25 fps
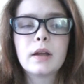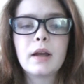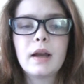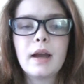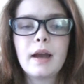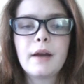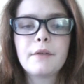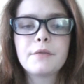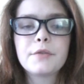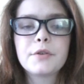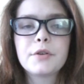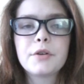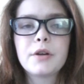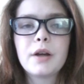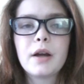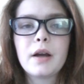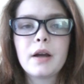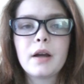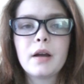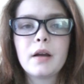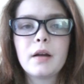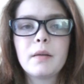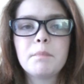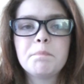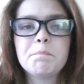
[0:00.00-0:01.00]
After
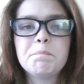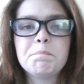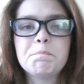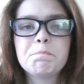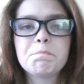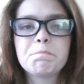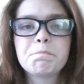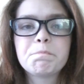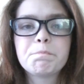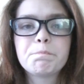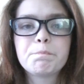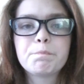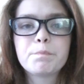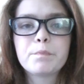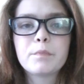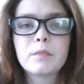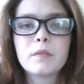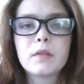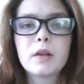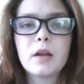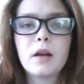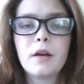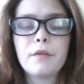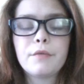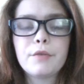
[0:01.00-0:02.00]

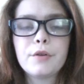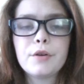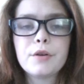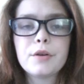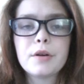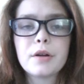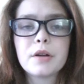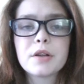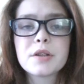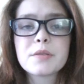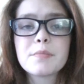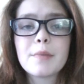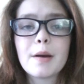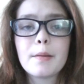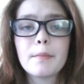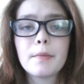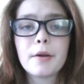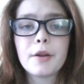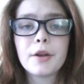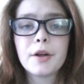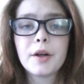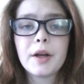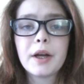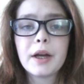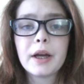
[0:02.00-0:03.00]
a few years, my
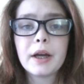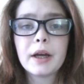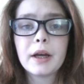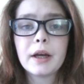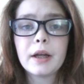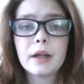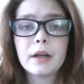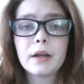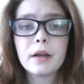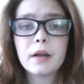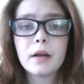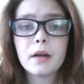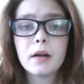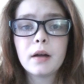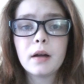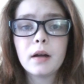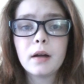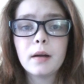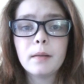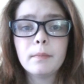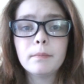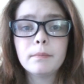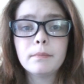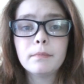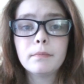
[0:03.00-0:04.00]
mother had
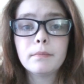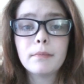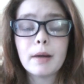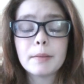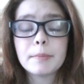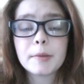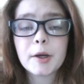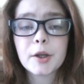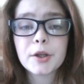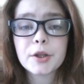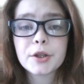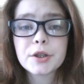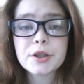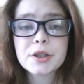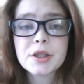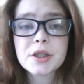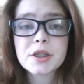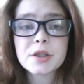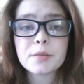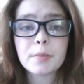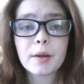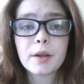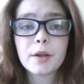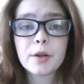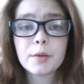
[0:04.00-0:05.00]
my brother and
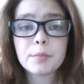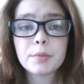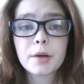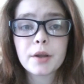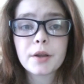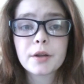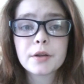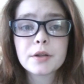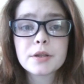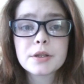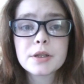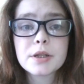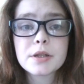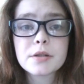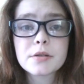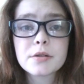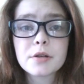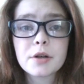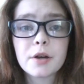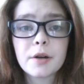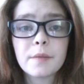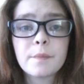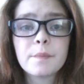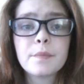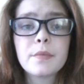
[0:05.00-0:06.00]
sister, my little brother and
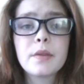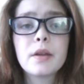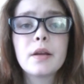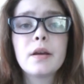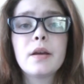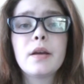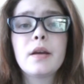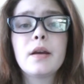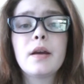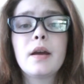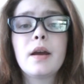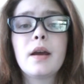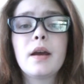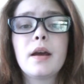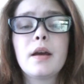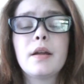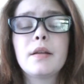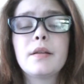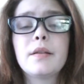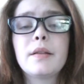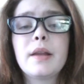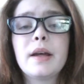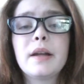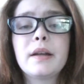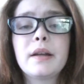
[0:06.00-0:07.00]
sister,
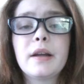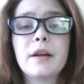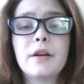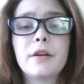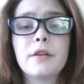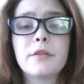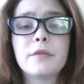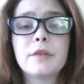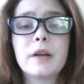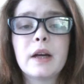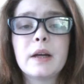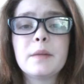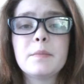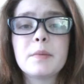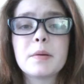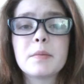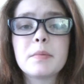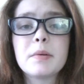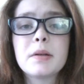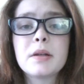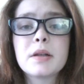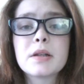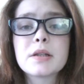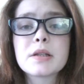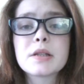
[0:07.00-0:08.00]
and that terrified me
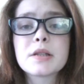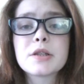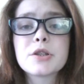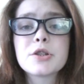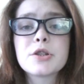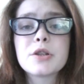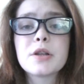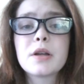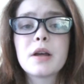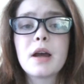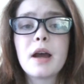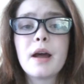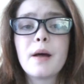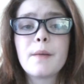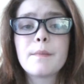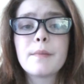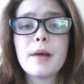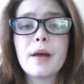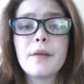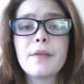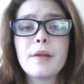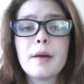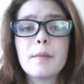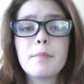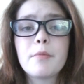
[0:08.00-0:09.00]
because
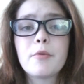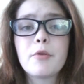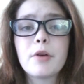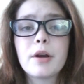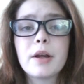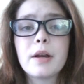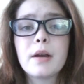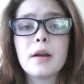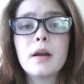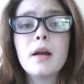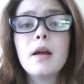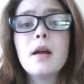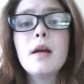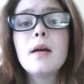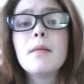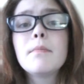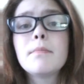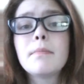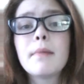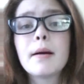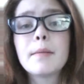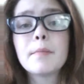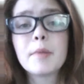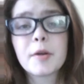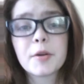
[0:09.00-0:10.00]
at that point,
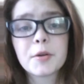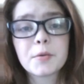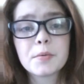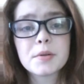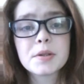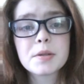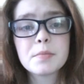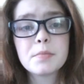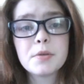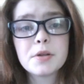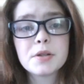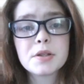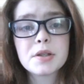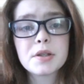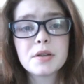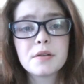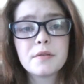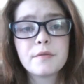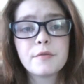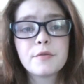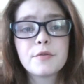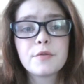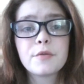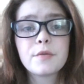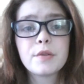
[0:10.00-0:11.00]
my mother was abusive
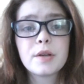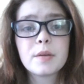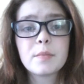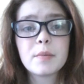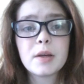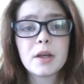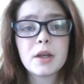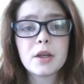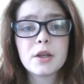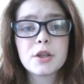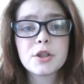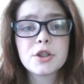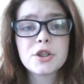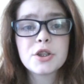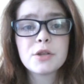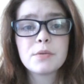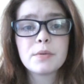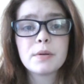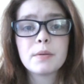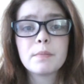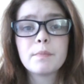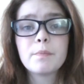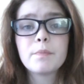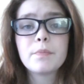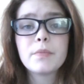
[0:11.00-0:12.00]
to me. She
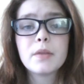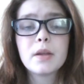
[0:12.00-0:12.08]
would